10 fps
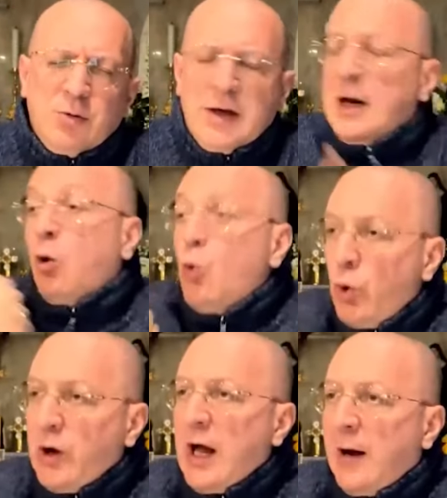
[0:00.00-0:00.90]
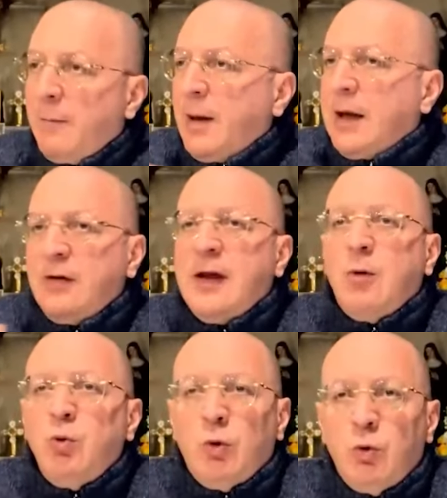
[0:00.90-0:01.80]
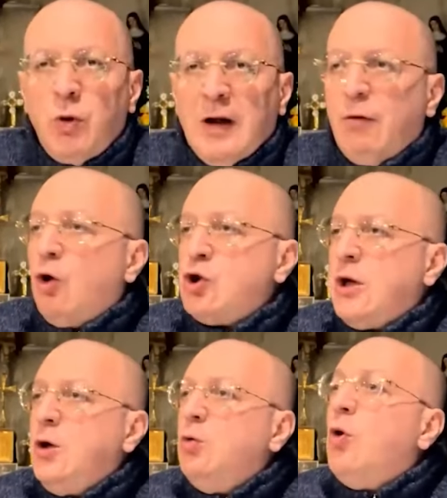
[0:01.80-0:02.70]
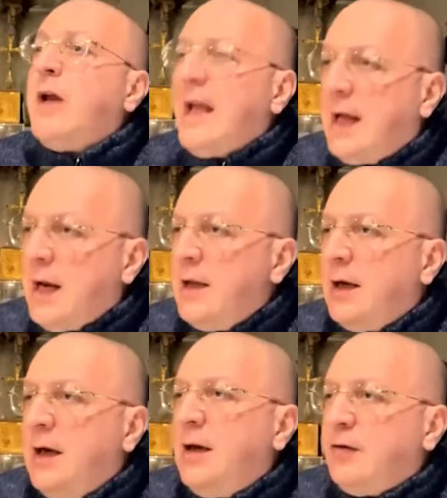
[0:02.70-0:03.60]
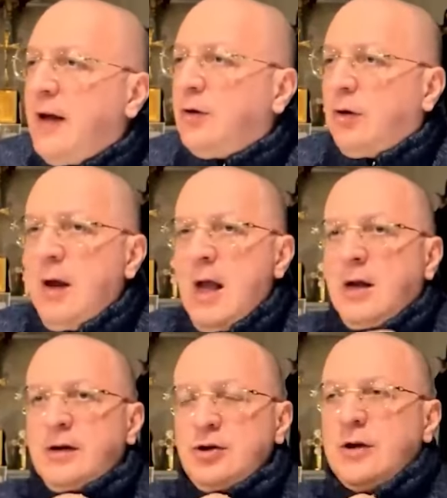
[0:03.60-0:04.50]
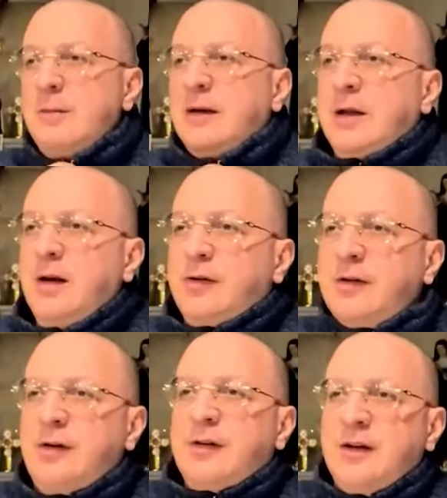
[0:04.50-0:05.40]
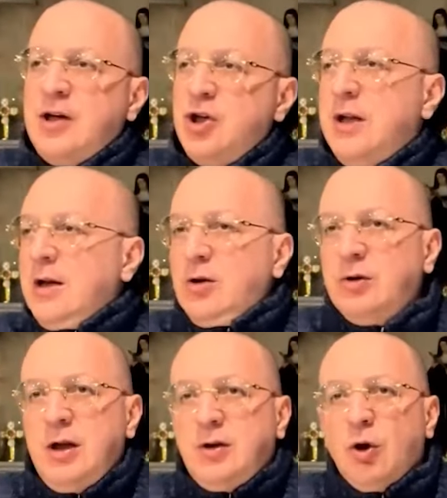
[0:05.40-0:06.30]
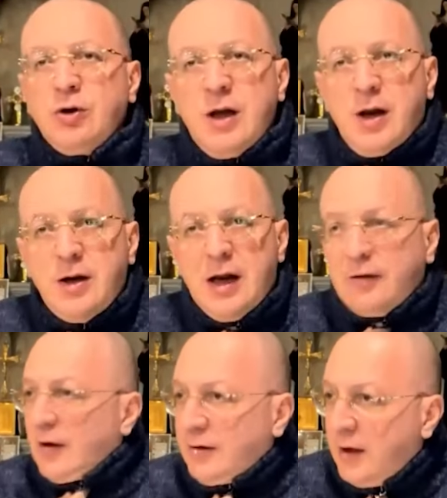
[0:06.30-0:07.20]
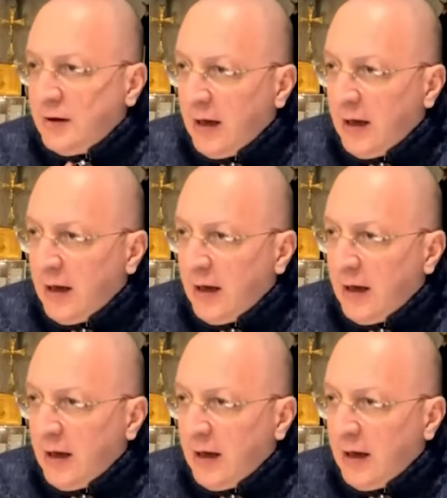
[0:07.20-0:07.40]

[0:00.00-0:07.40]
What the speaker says: don't want to follow Domina Nostra because he screams, because if one screams, then the voice of one crying in the wilderness.